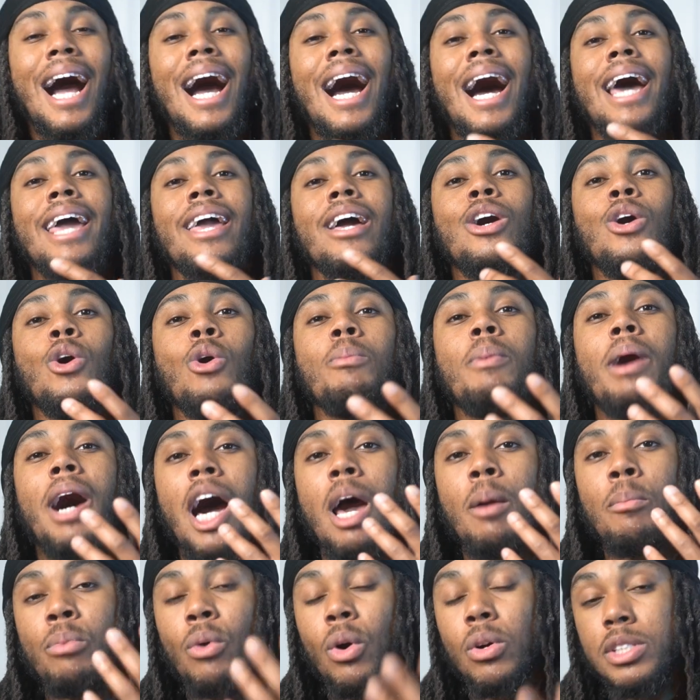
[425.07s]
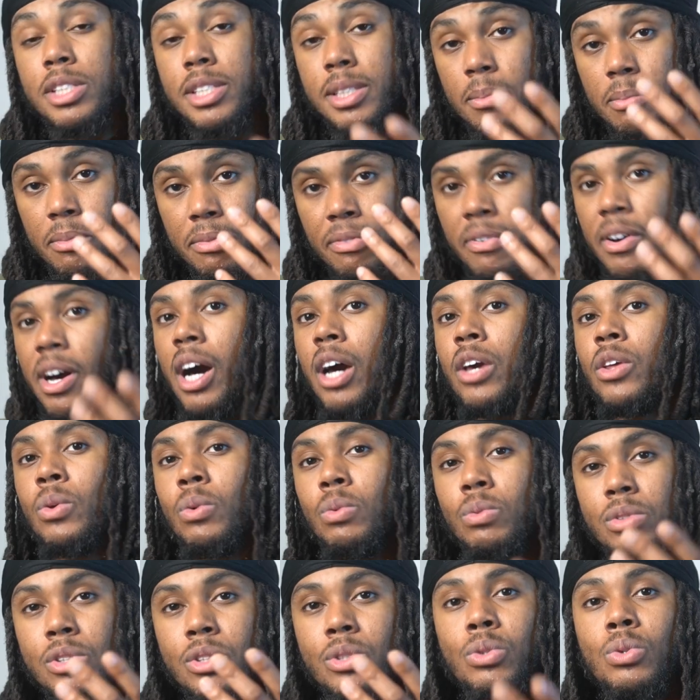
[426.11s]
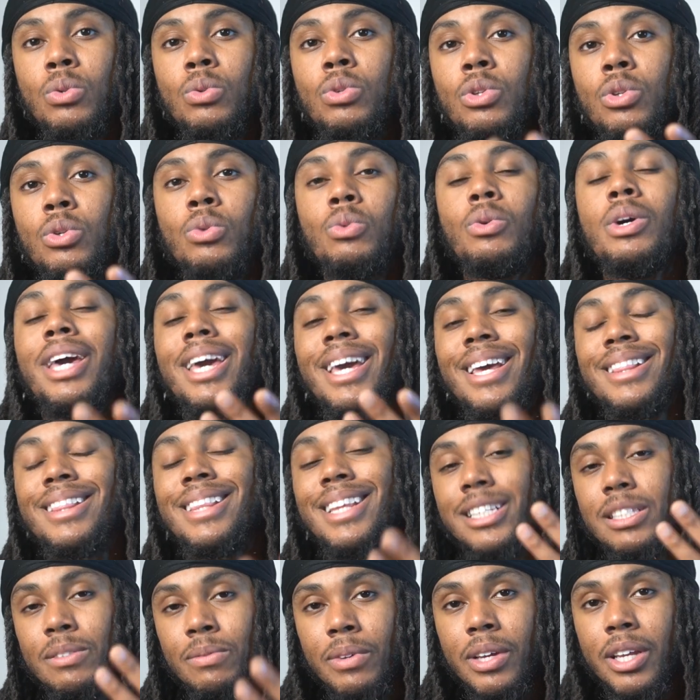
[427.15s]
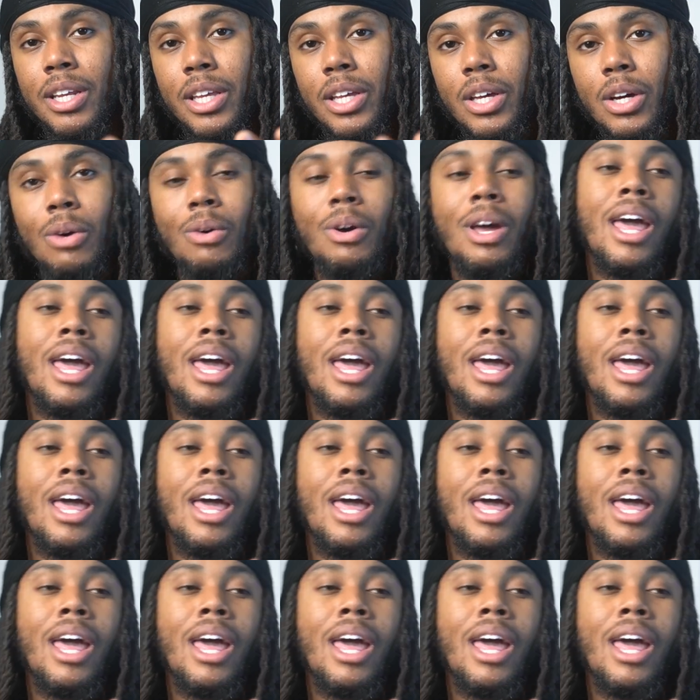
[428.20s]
I hope I brought some value to you in this video.